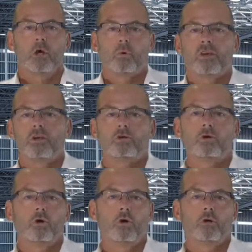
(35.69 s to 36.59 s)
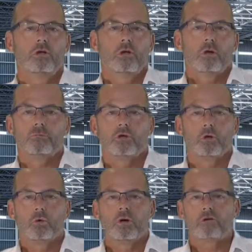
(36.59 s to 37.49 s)
we could call
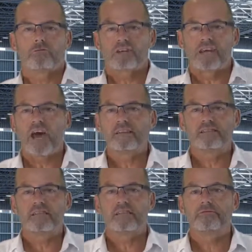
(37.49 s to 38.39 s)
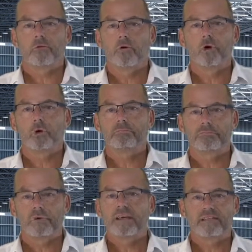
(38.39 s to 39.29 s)
pure reactive or
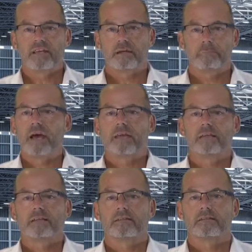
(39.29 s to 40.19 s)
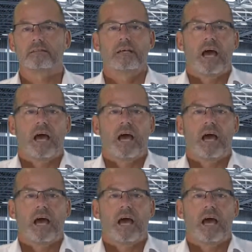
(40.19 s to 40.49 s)
breakdown maintenance.